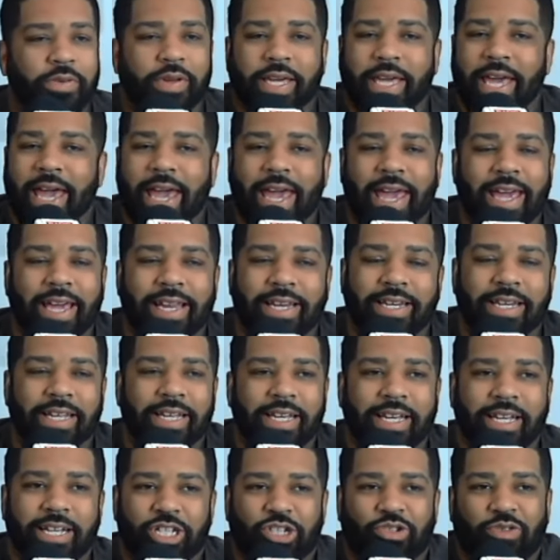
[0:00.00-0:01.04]
can't
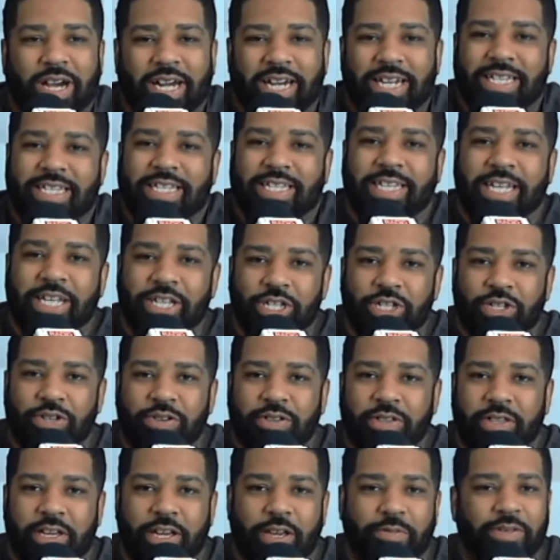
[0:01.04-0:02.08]
try to
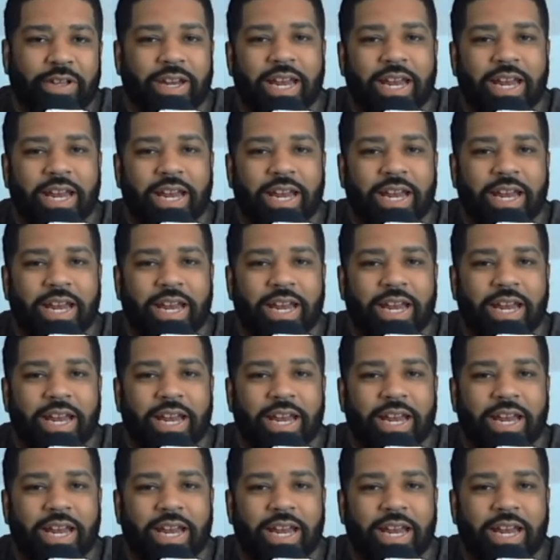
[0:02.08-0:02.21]
censor them.